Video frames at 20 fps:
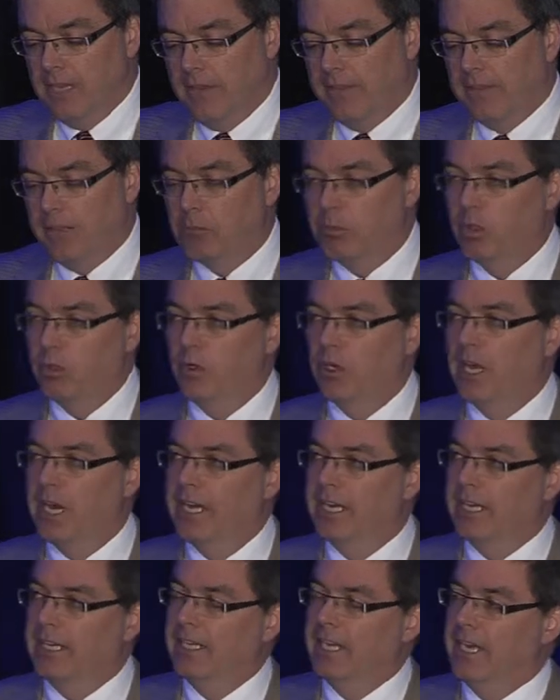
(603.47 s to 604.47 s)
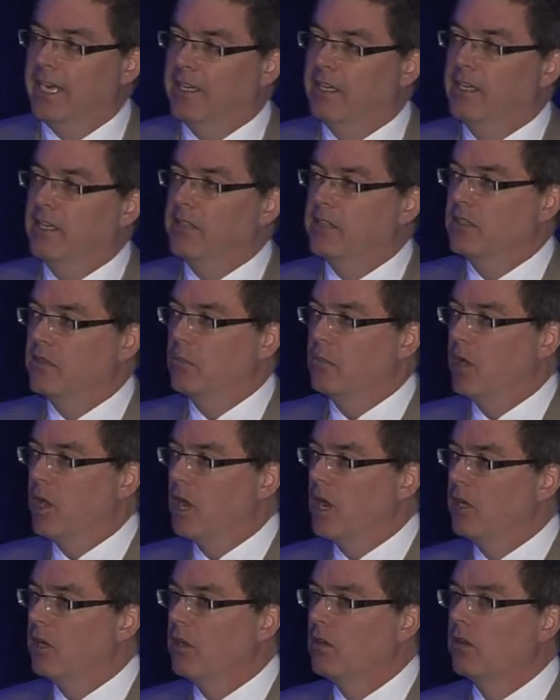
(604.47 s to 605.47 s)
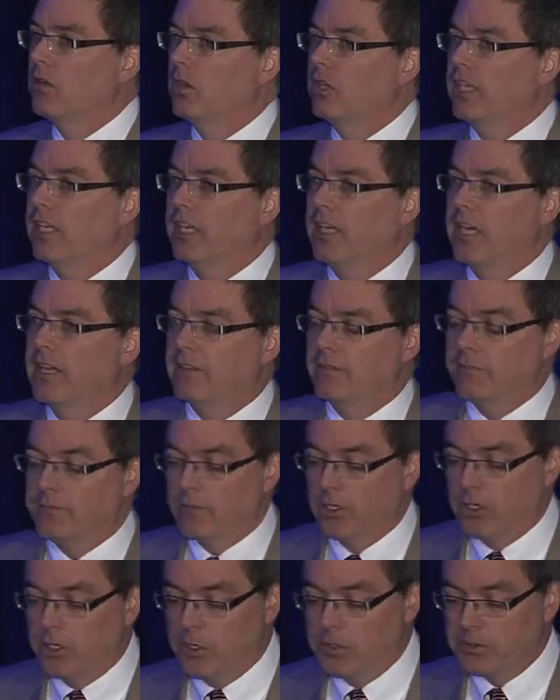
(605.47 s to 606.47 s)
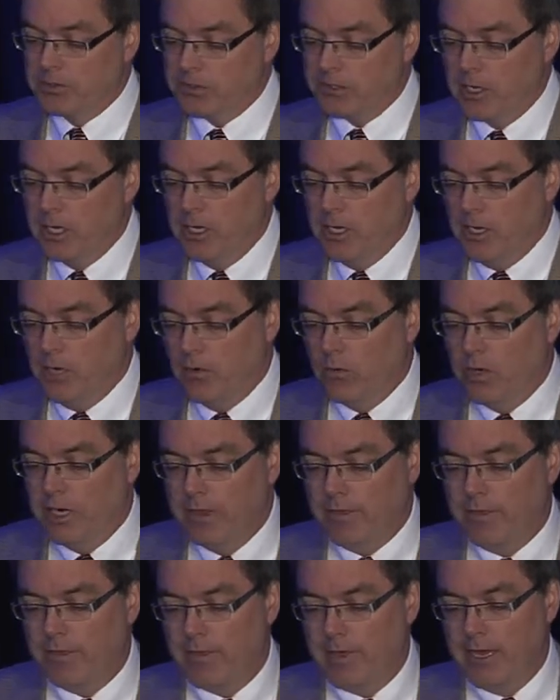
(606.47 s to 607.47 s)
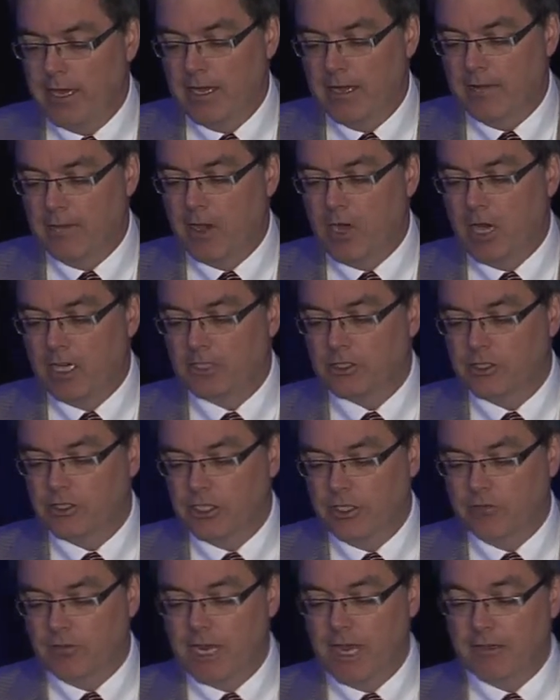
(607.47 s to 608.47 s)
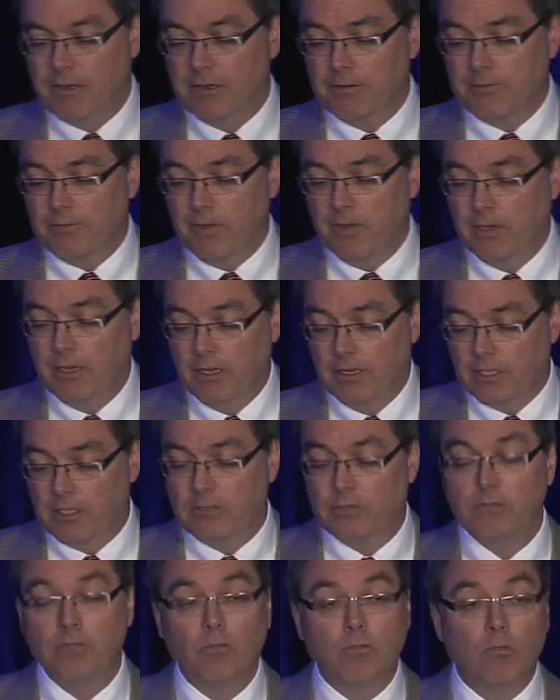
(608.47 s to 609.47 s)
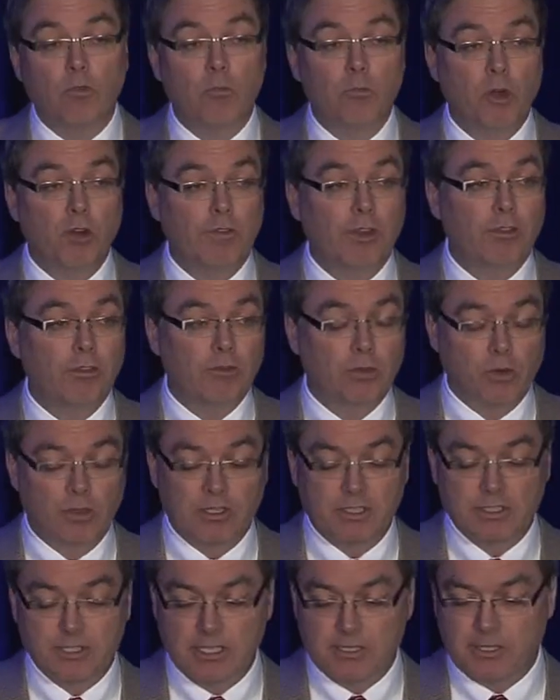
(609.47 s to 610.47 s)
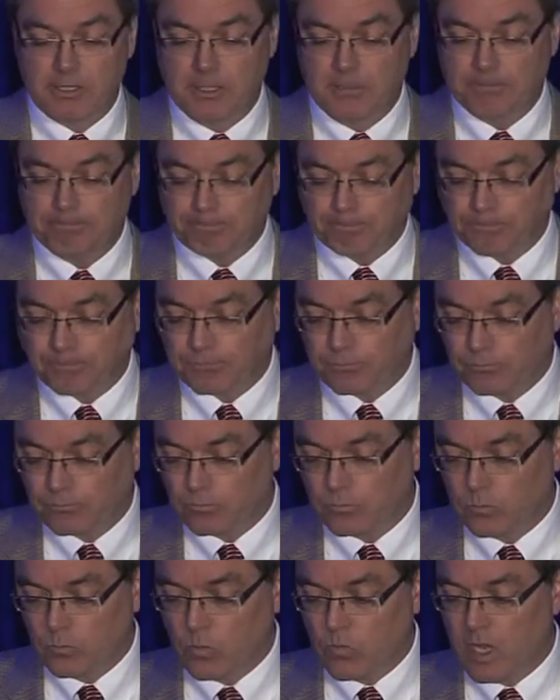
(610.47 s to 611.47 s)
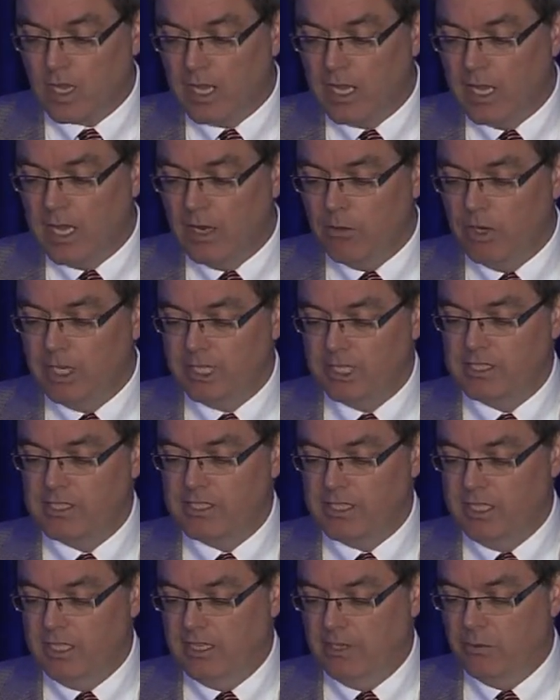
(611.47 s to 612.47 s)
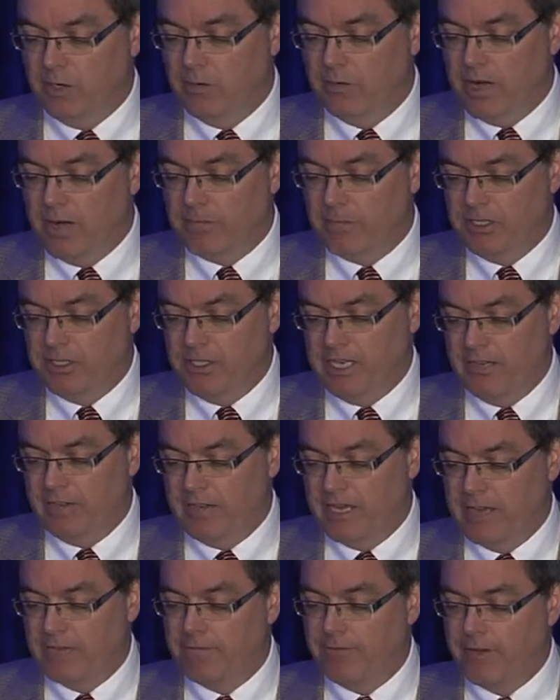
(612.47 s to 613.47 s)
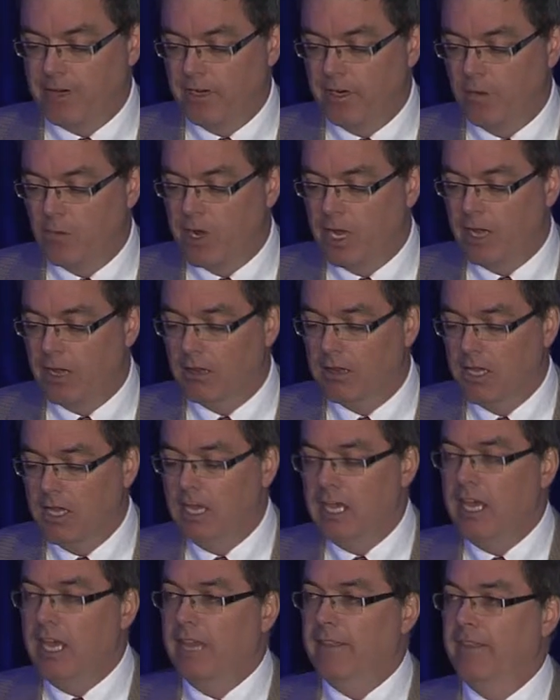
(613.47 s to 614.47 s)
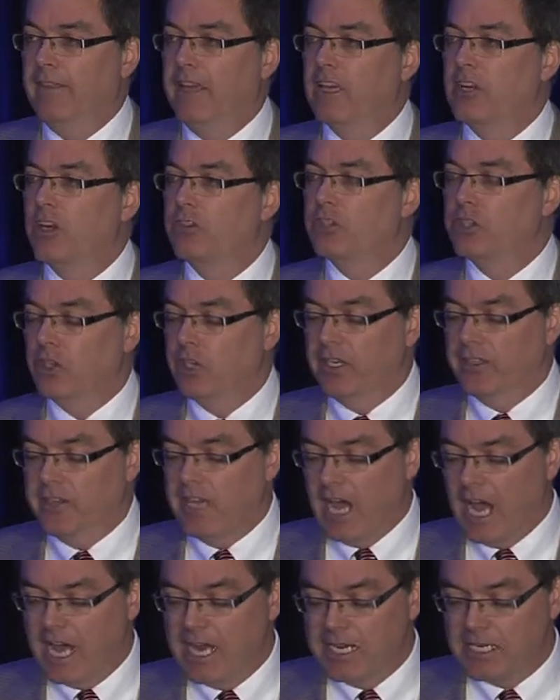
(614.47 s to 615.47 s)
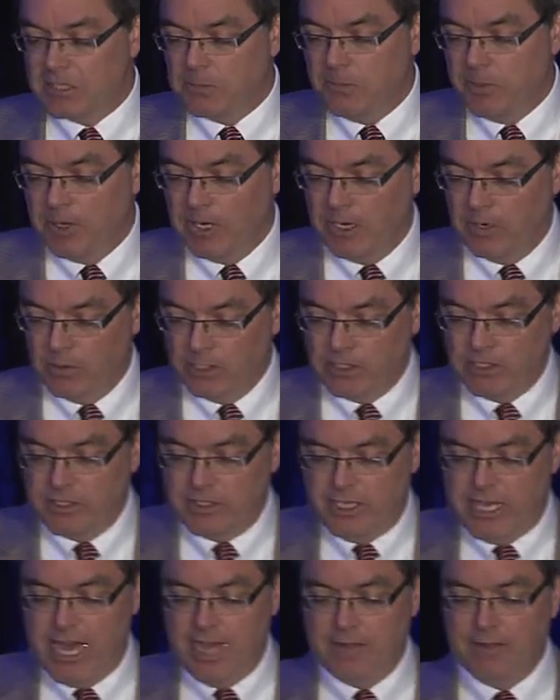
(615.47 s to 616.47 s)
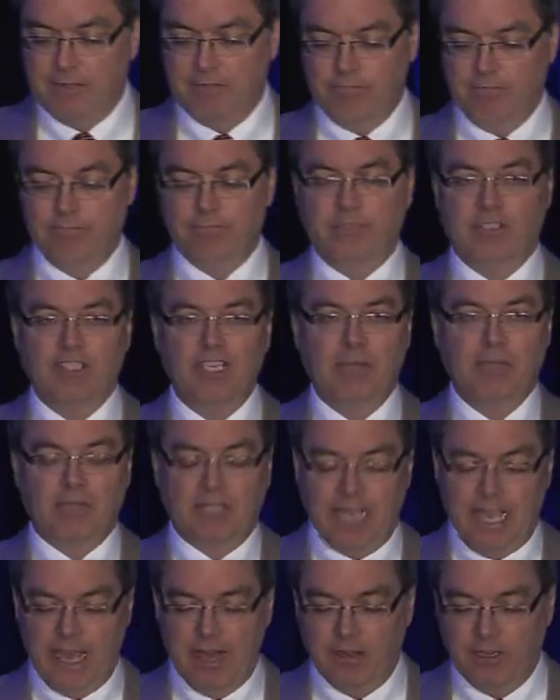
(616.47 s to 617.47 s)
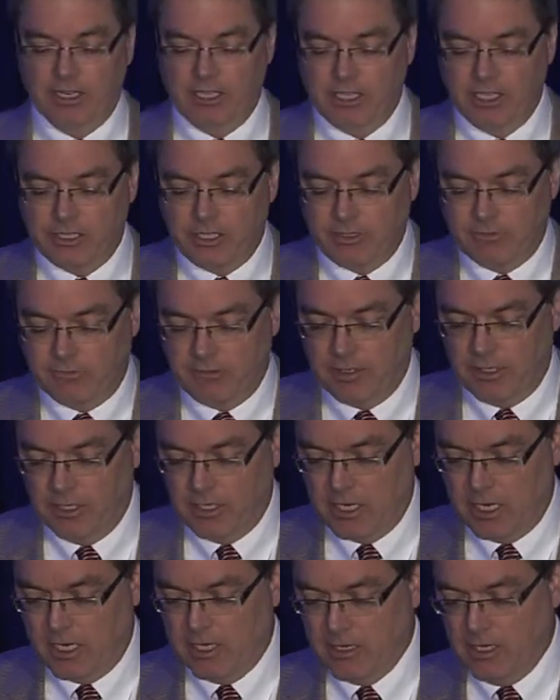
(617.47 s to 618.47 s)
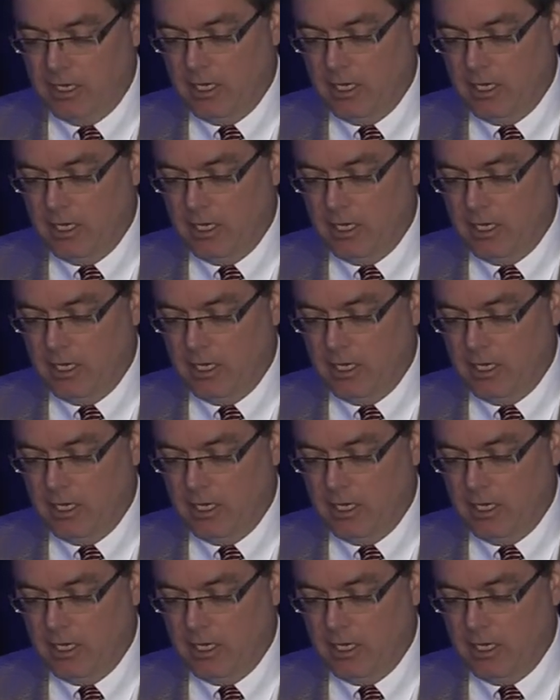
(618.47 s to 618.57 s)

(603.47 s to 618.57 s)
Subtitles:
and the blue line again is the model looking at flows. oxygen rather, moving through the system. And we can see that we represent that fairly well, and that during the ice period, which is that dip down on each of the